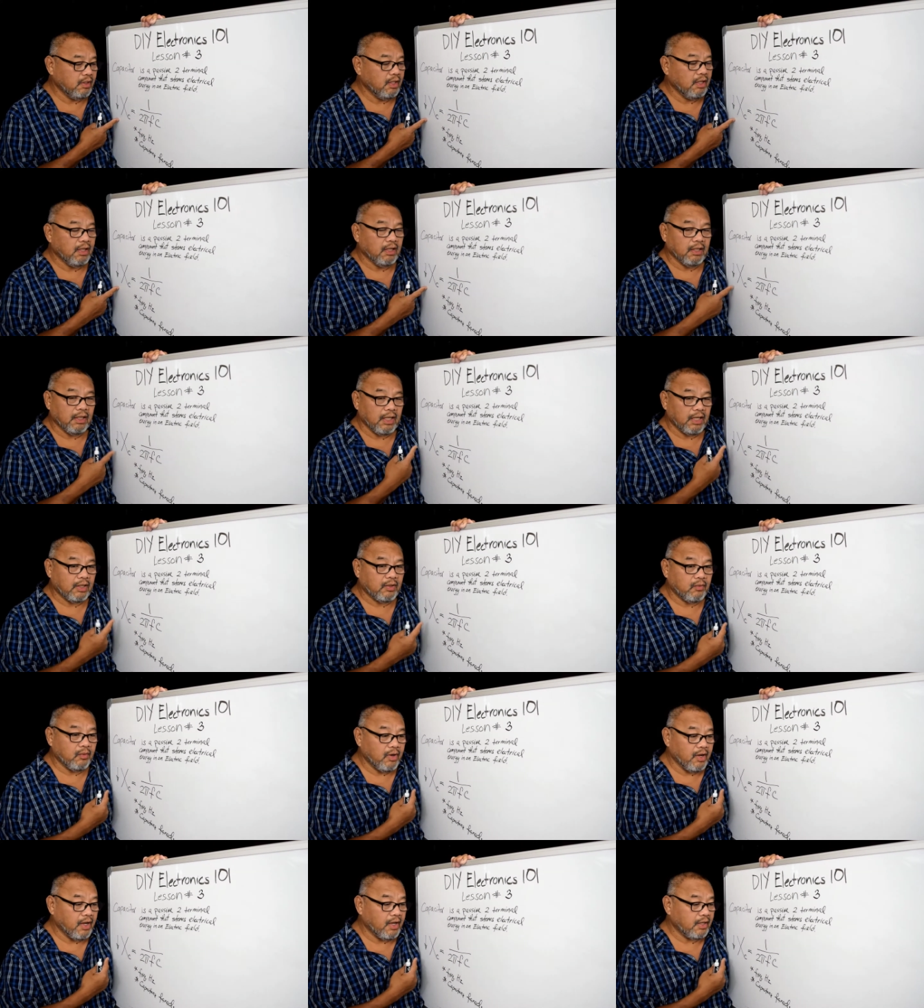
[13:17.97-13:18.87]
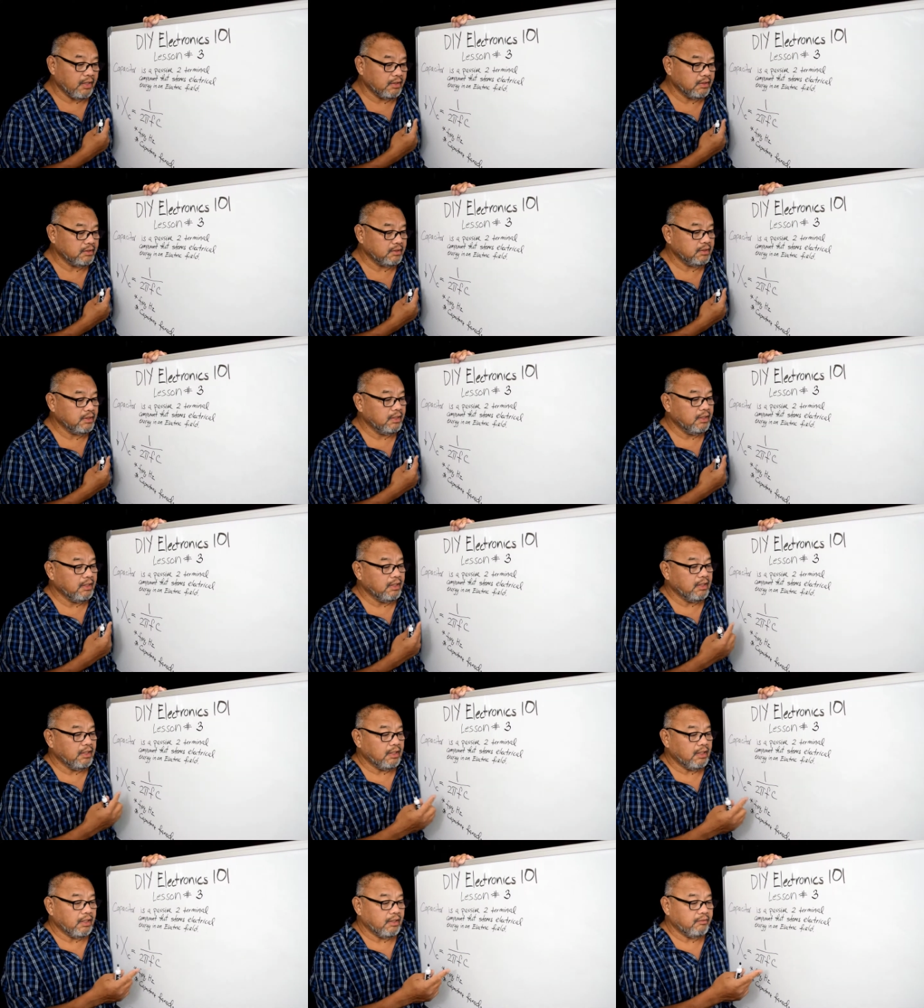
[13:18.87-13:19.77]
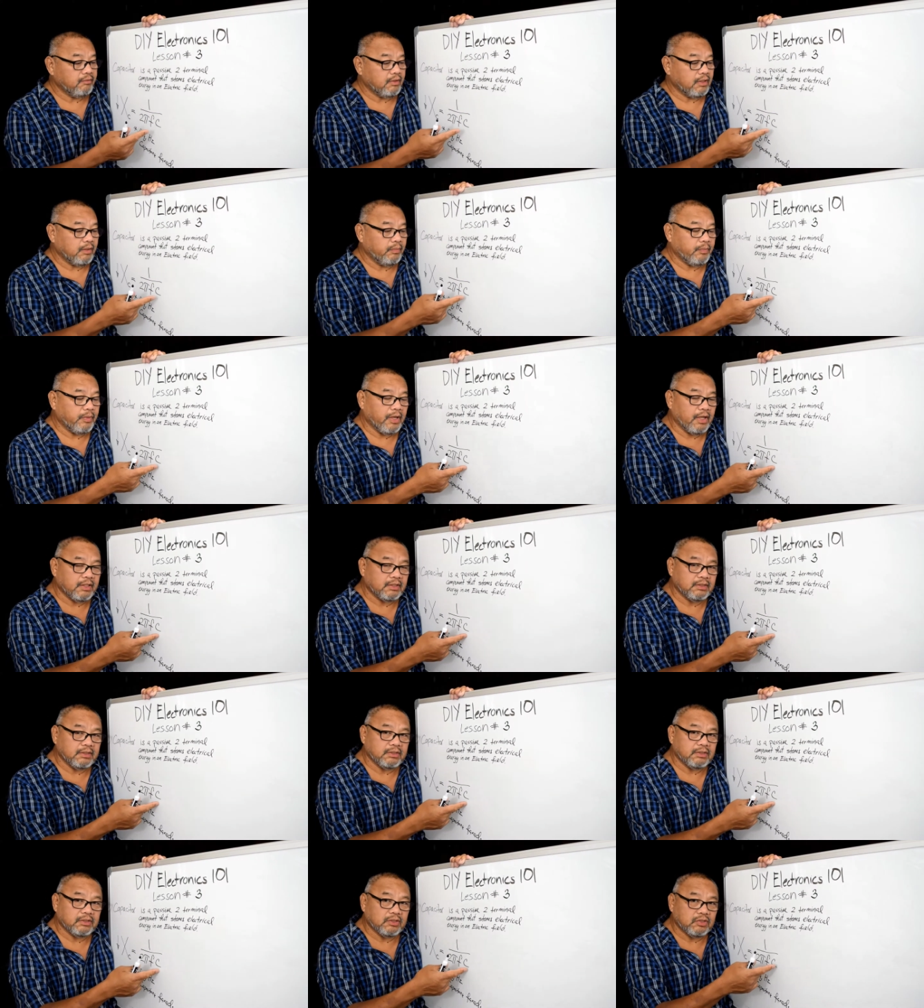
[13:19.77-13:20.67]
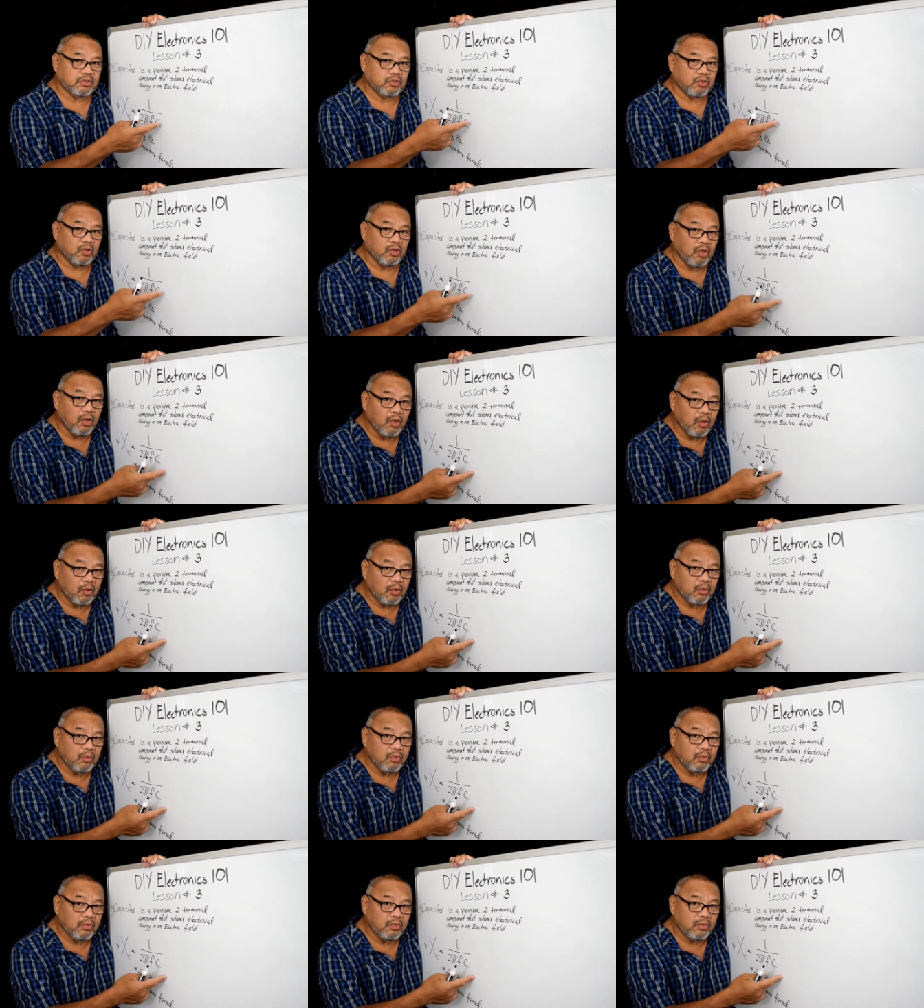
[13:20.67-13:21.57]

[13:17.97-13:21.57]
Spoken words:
Likewise, if the capacitance is low,